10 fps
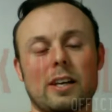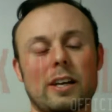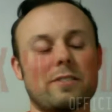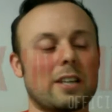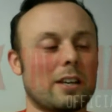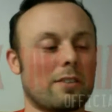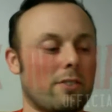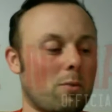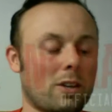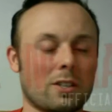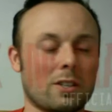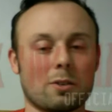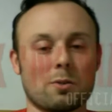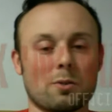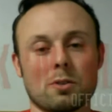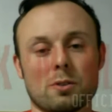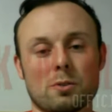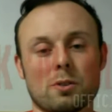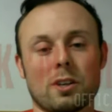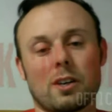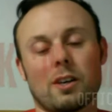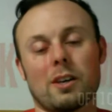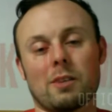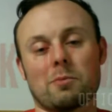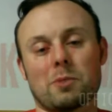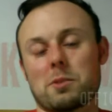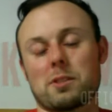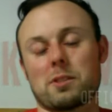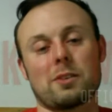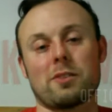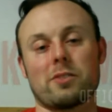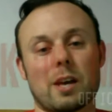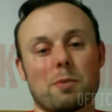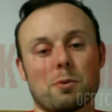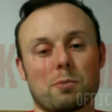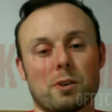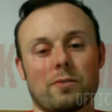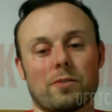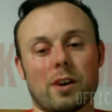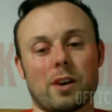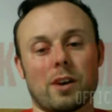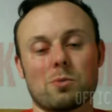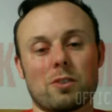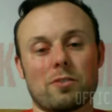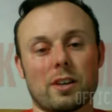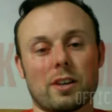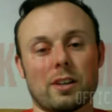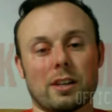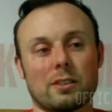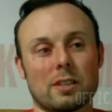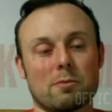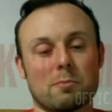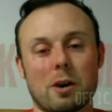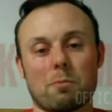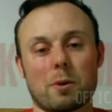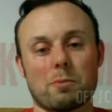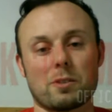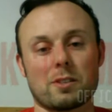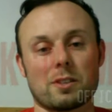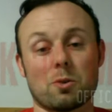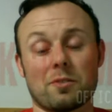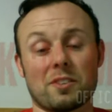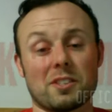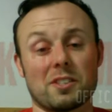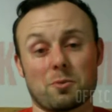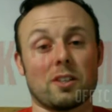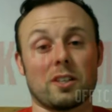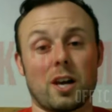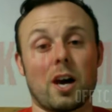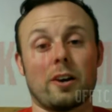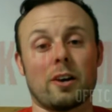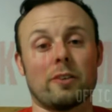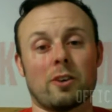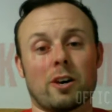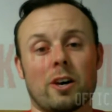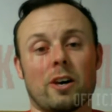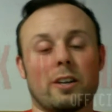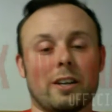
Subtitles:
said, I watch it on Hulu, just because I don't have cable. But I always wonder if they like leave him out purposely or if he's just really not on Raw.